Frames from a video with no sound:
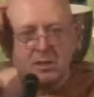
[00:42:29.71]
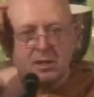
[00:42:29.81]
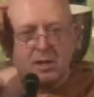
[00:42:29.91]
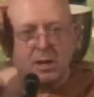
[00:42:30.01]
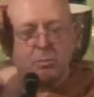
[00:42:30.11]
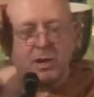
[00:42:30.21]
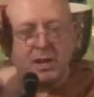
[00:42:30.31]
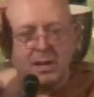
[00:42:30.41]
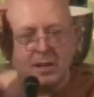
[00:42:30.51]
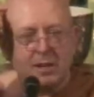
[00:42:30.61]
And when
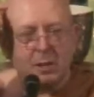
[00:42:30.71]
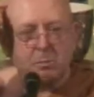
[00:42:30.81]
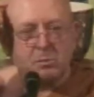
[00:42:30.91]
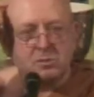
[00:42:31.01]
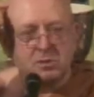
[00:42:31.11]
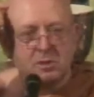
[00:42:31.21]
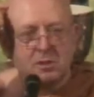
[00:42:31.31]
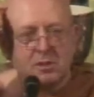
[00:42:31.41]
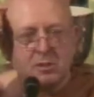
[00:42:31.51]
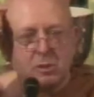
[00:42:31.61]
he comes,
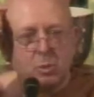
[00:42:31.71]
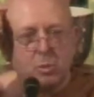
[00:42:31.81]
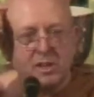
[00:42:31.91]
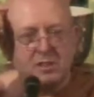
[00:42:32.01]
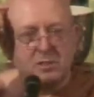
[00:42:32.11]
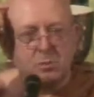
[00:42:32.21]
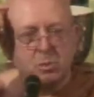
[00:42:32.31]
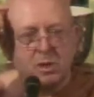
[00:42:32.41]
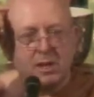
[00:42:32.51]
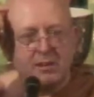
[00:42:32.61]
the wheel
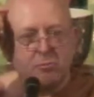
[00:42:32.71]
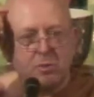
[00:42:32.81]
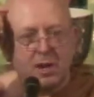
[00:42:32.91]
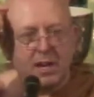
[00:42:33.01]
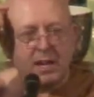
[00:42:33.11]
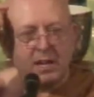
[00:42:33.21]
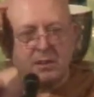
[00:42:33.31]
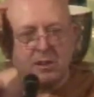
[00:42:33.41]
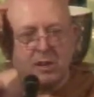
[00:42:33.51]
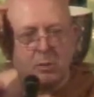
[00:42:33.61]
will leave my head
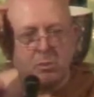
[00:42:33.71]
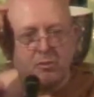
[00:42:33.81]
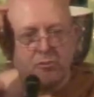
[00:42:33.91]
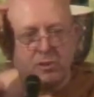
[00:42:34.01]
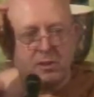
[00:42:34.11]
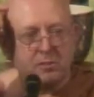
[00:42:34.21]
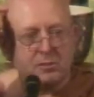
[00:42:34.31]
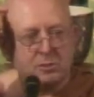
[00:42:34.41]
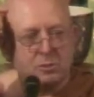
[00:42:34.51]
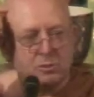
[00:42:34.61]
and I'll be free of this
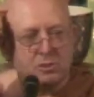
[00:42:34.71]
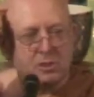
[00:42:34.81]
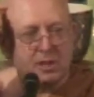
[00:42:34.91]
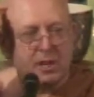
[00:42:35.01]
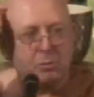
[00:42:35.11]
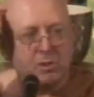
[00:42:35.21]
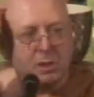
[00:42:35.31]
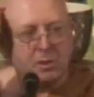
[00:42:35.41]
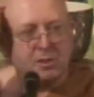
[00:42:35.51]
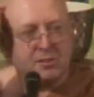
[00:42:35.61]
torture and it will go
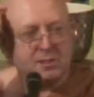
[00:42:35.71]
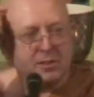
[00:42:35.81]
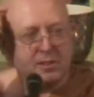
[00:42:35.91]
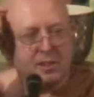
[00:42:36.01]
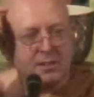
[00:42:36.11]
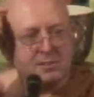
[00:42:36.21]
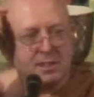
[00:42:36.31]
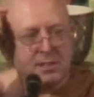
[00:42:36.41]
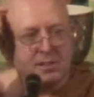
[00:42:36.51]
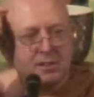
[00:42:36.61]
into this other guy's
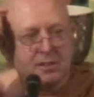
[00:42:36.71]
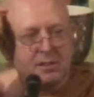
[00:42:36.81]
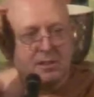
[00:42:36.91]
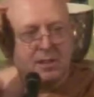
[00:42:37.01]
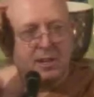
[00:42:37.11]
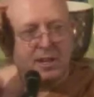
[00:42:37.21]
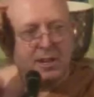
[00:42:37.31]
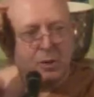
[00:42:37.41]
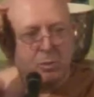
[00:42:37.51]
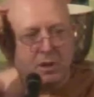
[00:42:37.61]
head. And here
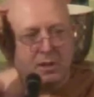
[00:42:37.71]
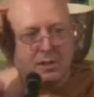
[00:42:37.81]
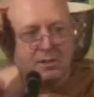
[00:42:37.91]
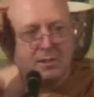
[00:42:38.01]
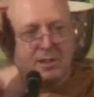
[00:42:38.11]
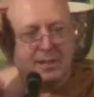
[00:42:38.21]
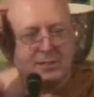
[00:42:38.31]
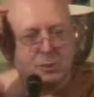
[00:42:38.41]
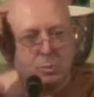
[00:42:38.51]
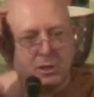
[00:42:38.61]
you are, here's
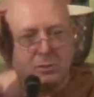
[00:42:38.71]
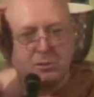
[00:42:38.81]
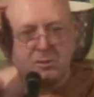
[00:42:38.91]
the wheel."